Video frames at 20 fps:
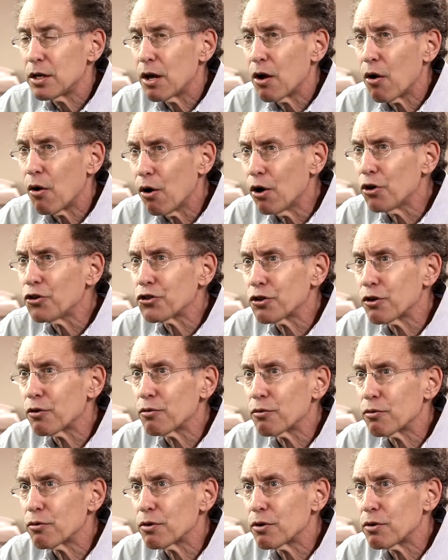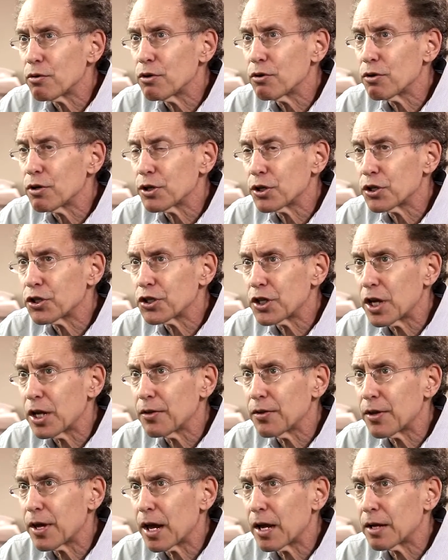Also, you could
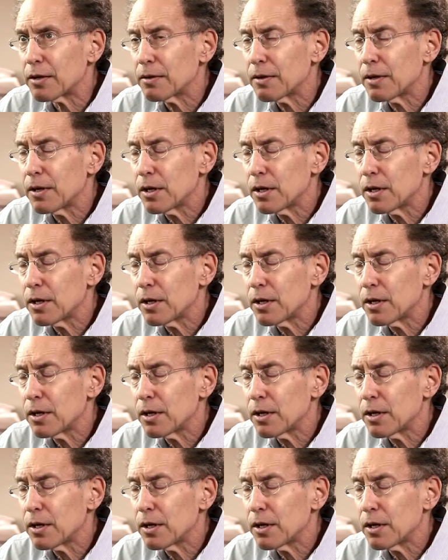extend that.